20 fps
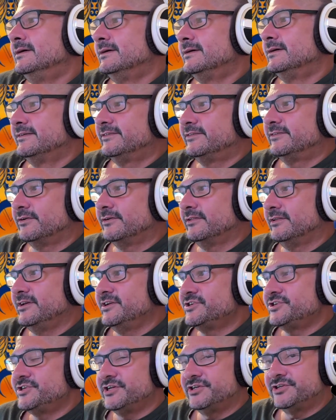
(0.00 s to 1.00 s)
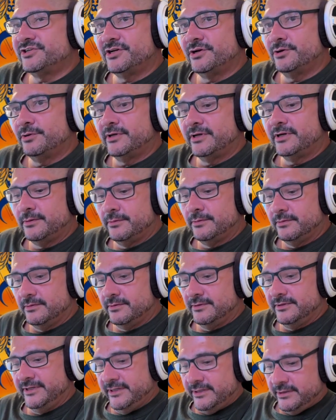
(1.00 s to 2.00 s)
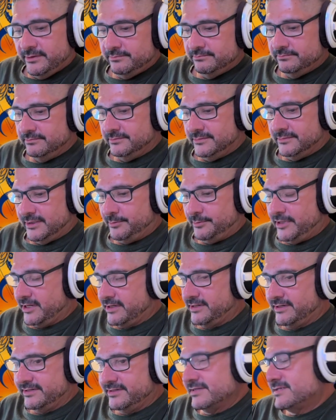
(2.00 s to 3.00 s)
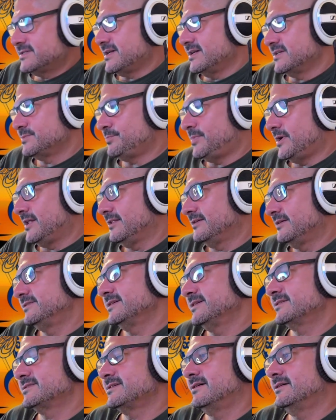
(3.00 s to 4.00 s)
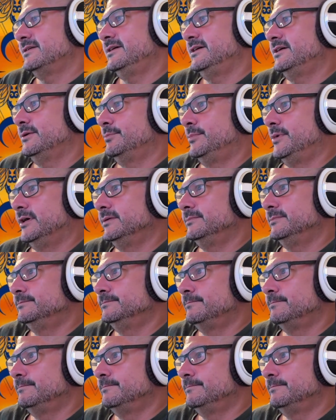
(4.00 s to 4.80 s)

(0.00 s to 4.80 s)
certainly a shit show. And, I'm not going to discuss politics on here, but